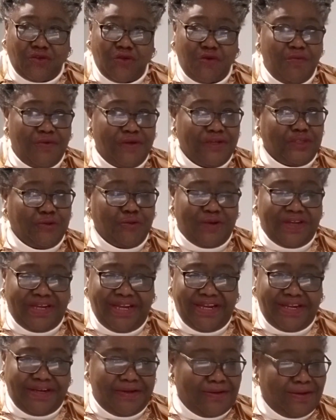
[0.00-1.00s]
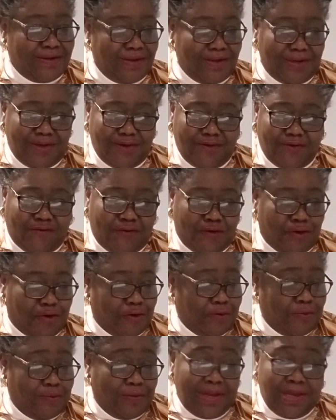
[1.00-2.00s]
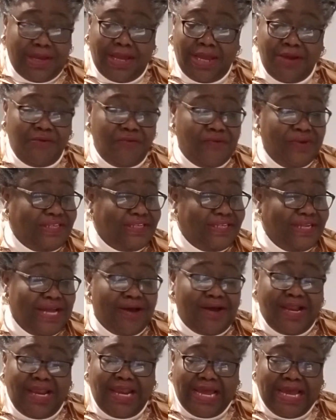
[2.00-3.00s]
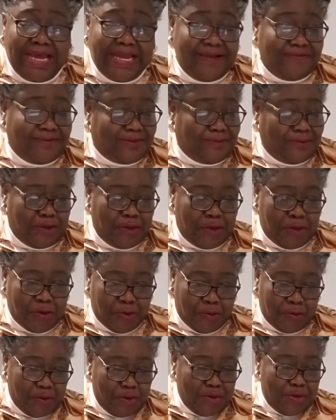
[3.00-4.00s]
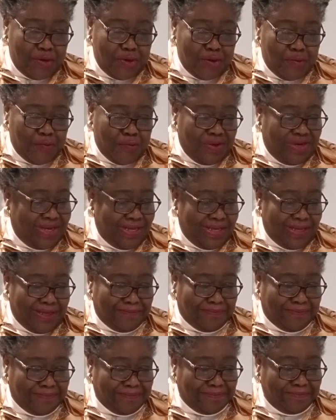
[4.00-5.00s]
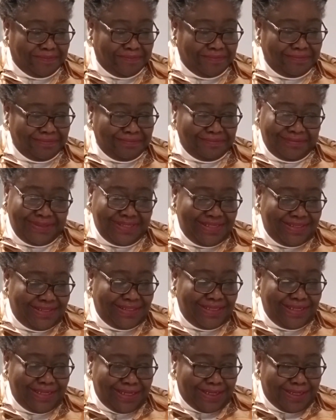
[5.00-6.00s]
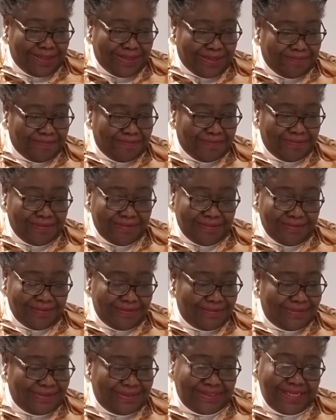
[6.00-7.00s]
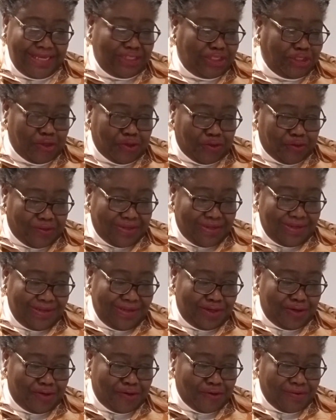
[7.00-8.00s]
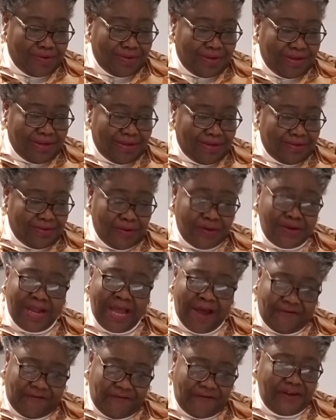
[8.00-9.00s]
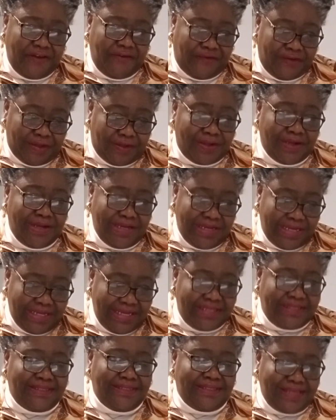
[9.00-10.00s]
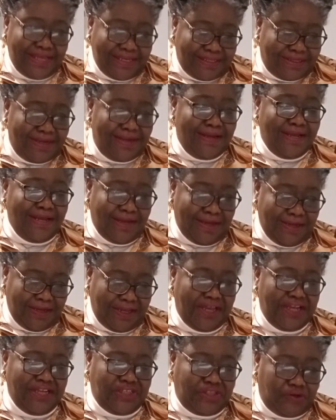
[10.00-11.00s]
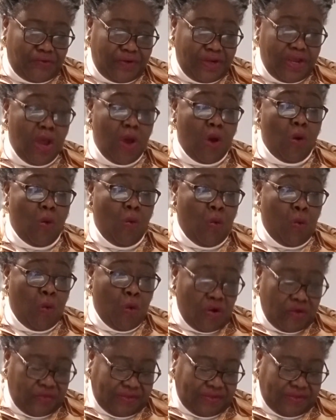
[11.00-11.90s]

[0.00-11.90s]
much, Juanita, for enriching our lives, you know, with this session, you know, on Africville. It's certainly a history worth